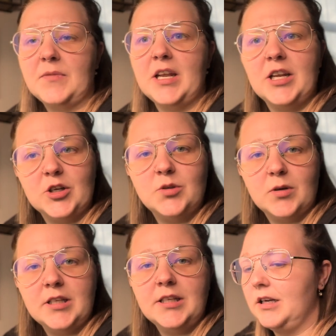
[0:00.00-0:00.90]
in a good
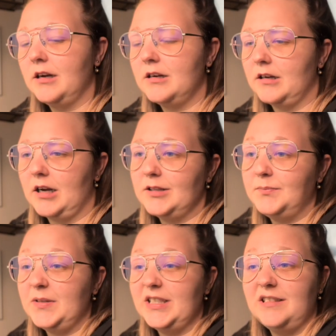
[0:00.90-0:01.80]
way. I'd
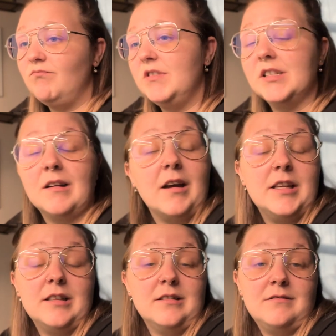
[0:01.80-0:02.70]
be
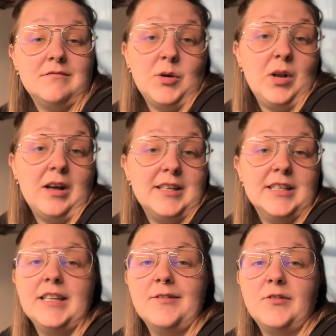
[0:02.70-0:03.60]
denying or lying if